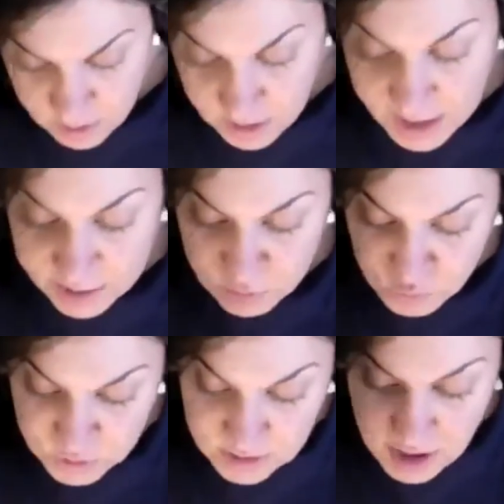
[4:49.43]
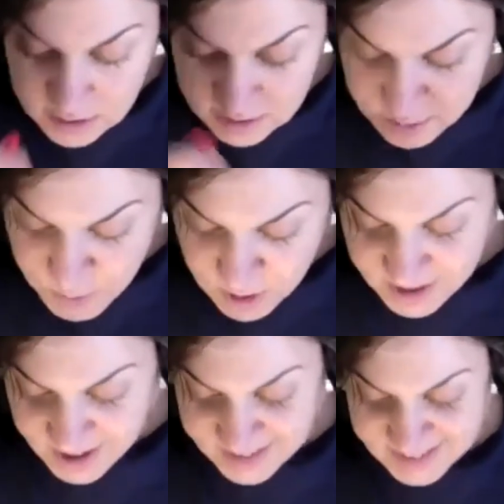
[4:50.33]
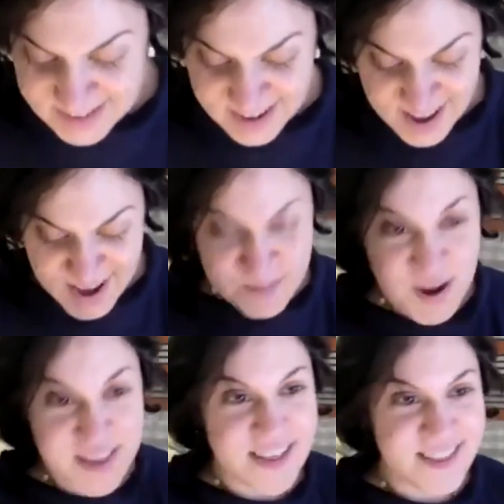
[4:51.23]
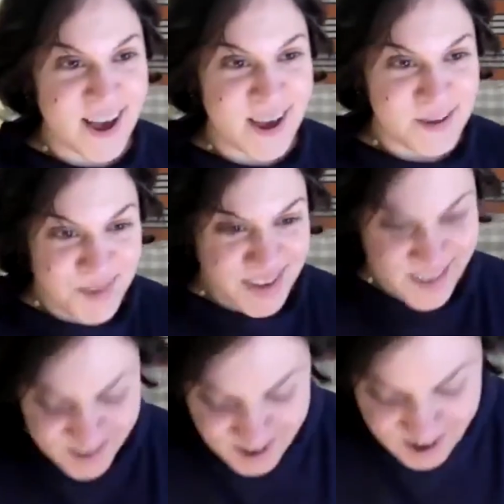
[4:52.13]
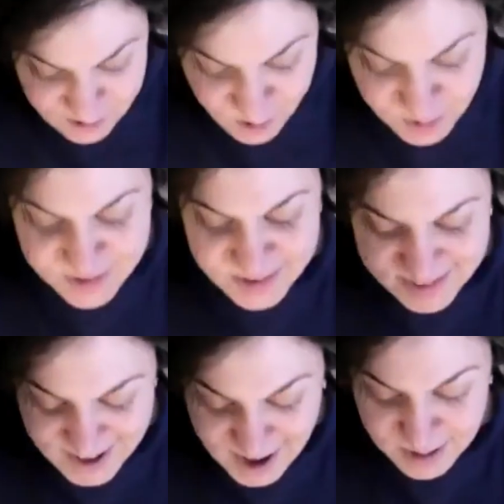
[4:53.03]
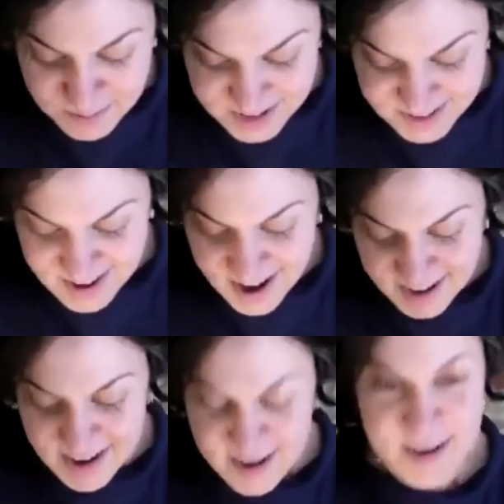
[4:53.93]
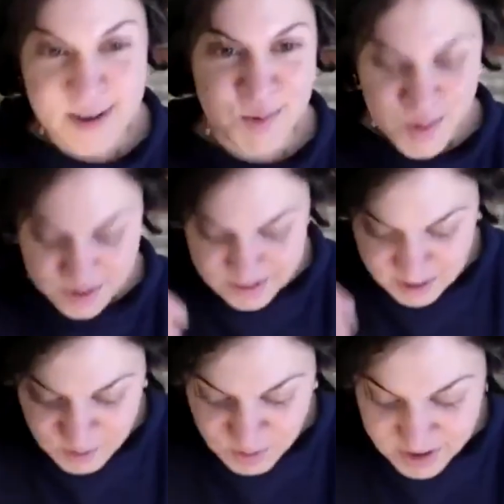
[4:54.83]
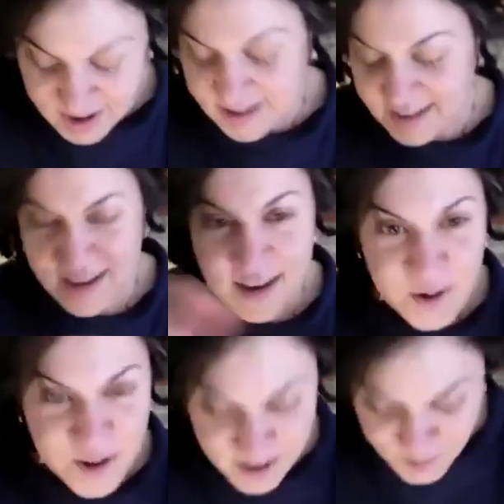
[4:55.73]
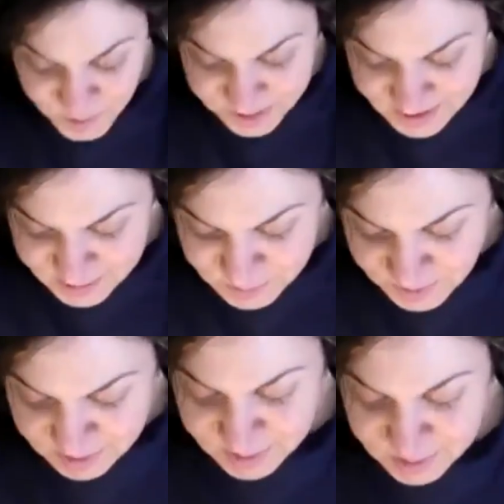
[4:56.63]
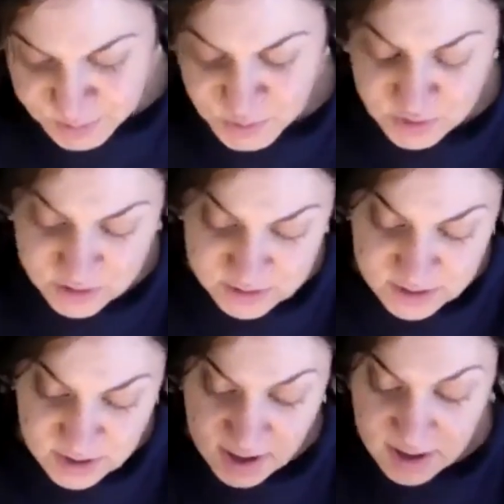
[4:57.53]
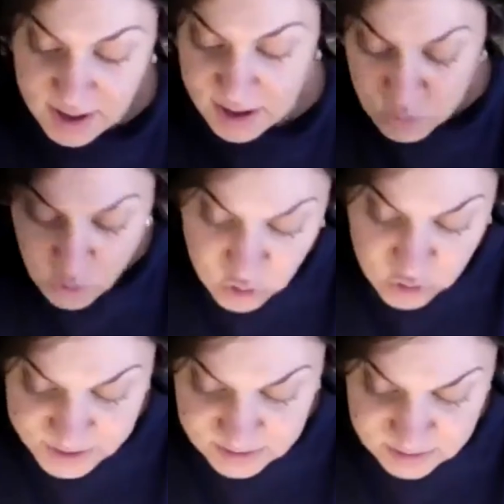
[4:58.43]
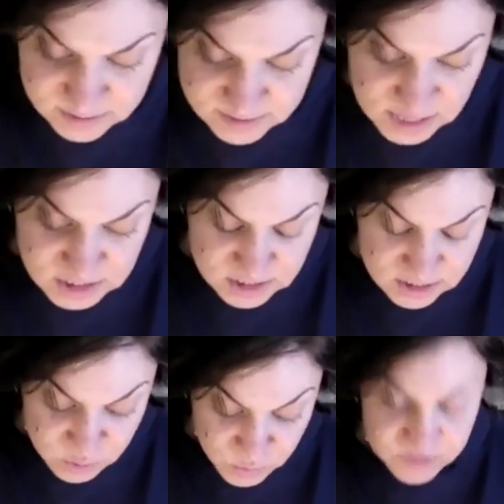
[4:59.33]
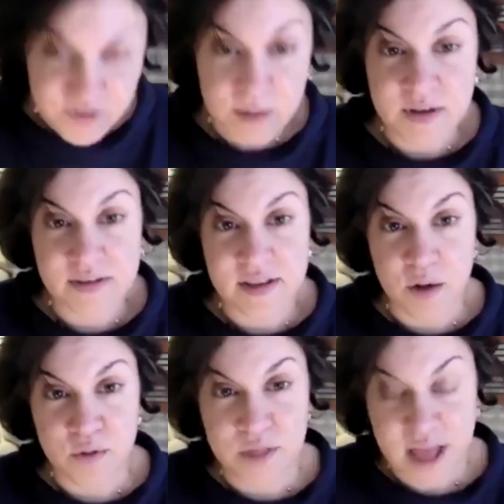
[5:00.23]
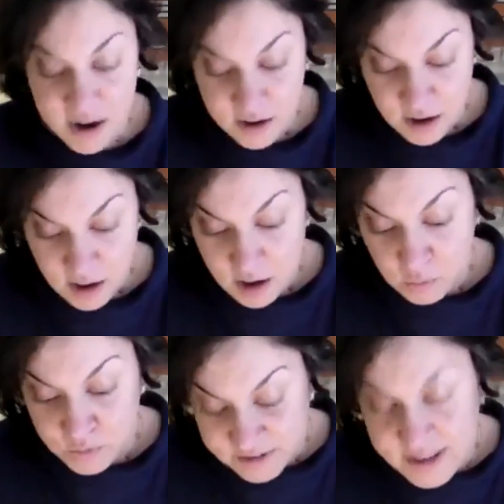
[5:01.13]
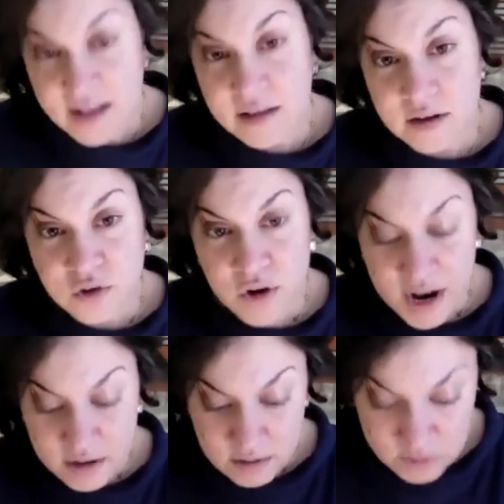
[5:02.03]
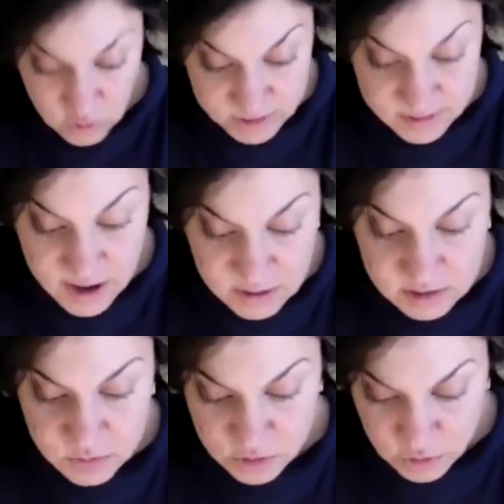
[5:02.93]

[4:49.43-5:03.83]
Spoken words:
And to the younger among us, and by that I mean our authors, Ahmed, Aya, Nour, Sarona, all the rest of our contributors, And to all of us intersectional queer feminists out there, we stand in solidarity with your